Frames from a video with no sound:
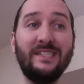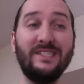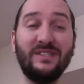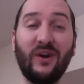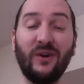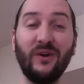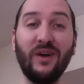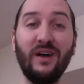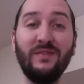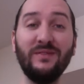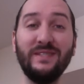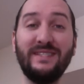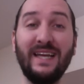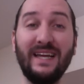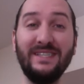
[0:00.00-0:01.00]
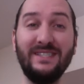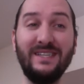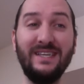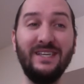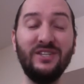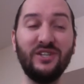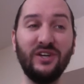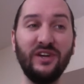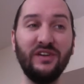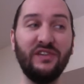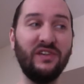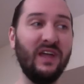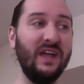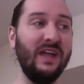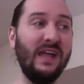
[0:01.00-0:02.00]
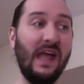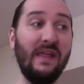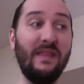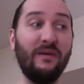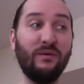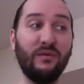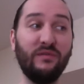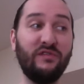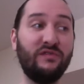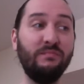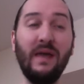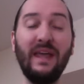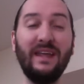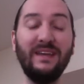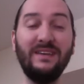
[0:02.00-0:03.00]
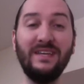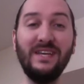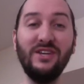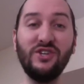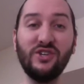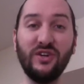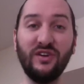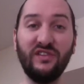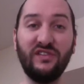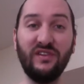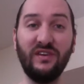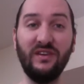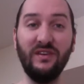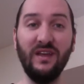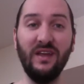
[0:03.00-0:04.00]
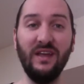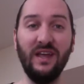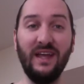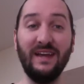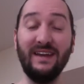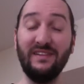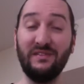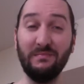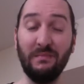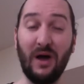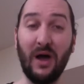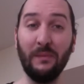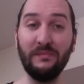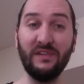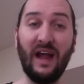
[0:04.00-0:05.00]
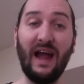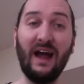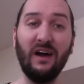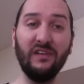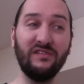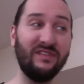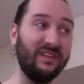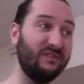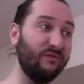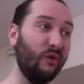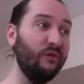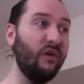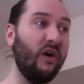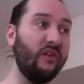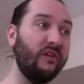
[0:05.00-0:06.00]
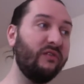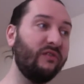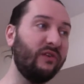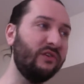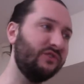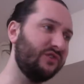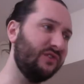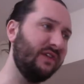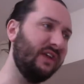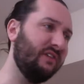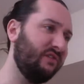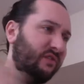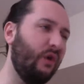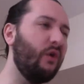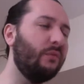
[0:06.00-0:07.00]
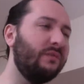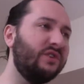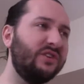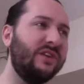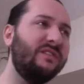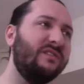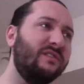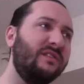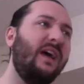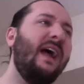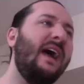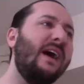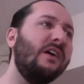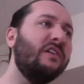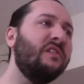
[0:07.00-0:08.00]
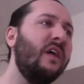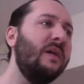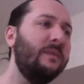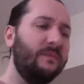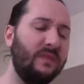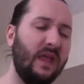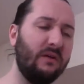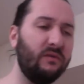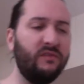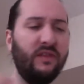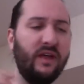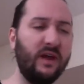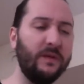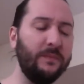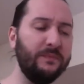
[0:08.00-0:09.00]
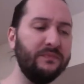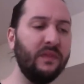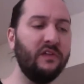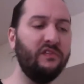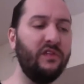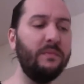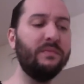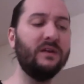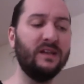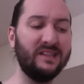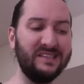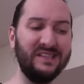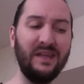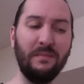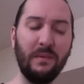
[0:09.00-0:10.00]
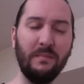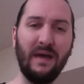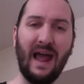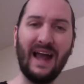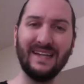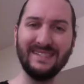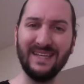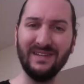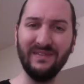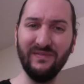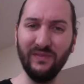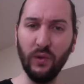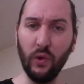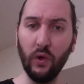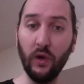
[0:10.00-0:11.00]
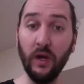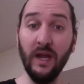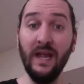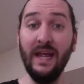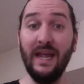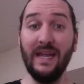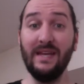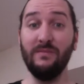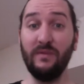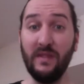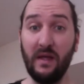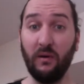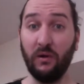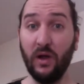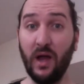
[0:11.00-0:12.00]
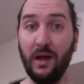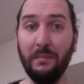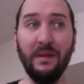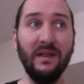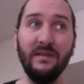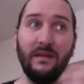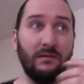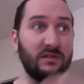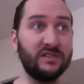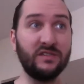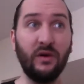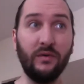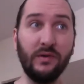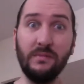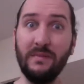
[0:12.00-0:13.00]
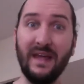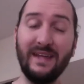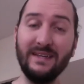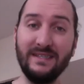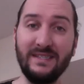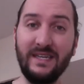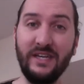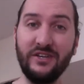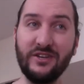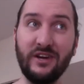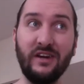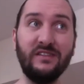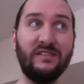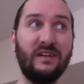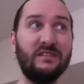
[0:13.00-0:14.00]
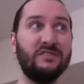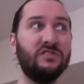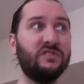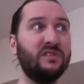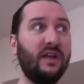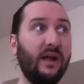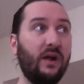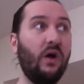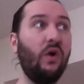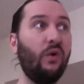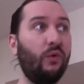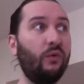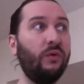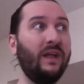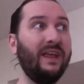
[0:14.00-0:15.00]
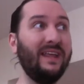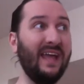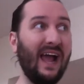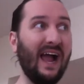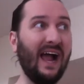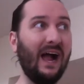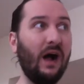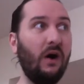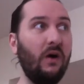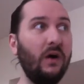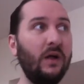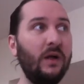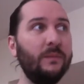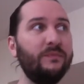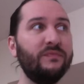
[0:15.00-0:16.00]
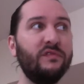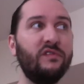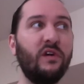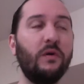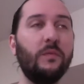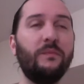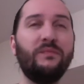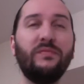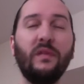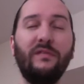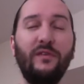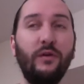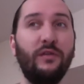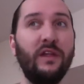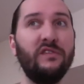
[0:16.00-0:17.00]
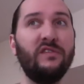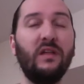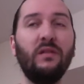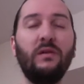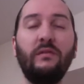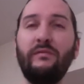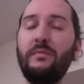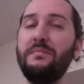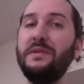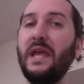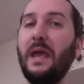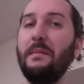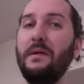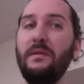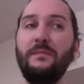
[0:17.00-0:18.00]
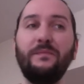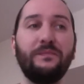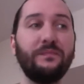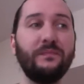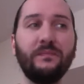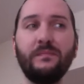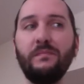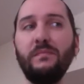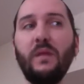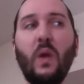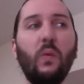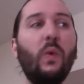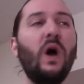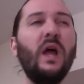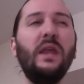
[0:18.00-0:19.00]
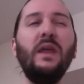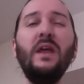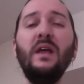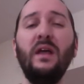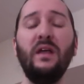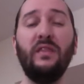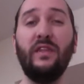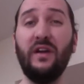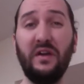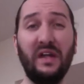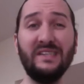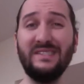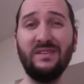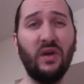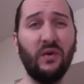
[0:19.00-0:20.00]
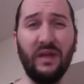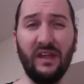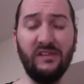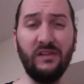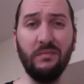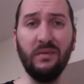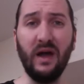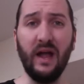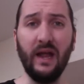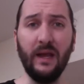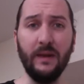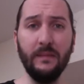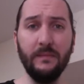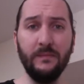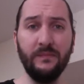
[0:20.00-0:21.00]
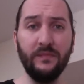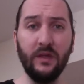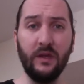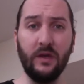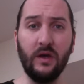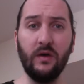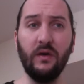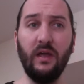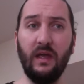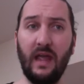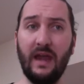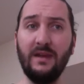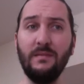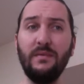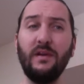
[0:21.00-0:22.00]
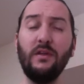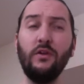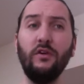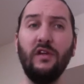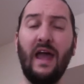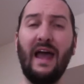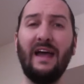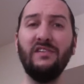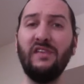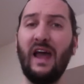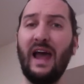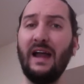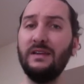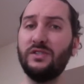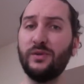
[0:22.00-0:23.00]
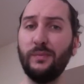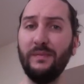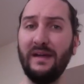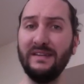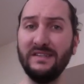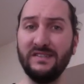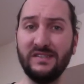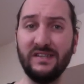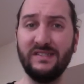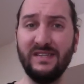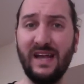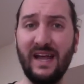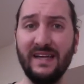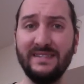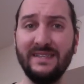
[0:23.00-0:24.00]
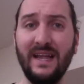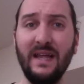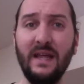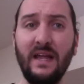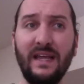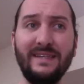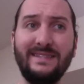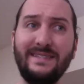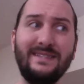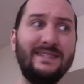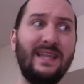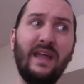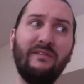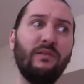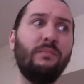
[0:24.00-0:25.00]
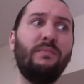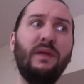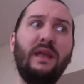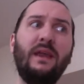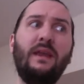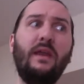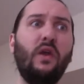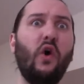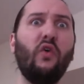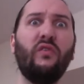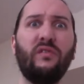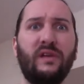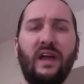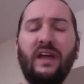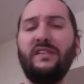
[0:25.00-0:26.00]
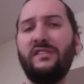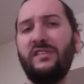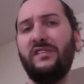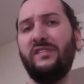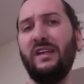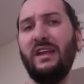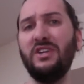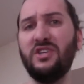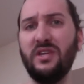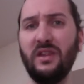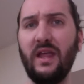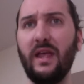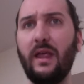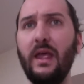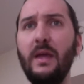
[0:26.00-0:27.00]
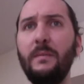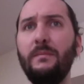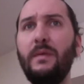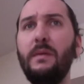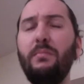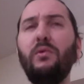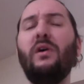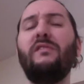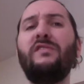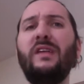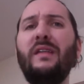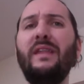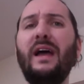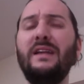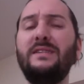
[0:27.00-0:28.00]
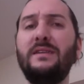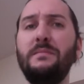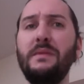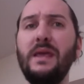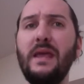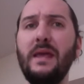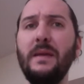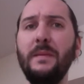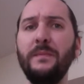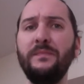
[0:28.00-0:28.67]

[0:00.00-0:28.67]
started off with 10 t-shirts, and they were making t-shirts in his mom's house. They sold all their furniture. They had sewing machines in the house, and they were there sleeping on sleeping bags on the floor, and when they were up, they were sewing and making t-shirts. And I was just like, holy cow. So a few things I learned from Damon. One, there is no easy button. You know, anybody who has had tremendous success has never been an overnight sensation. Like, people have said that to me,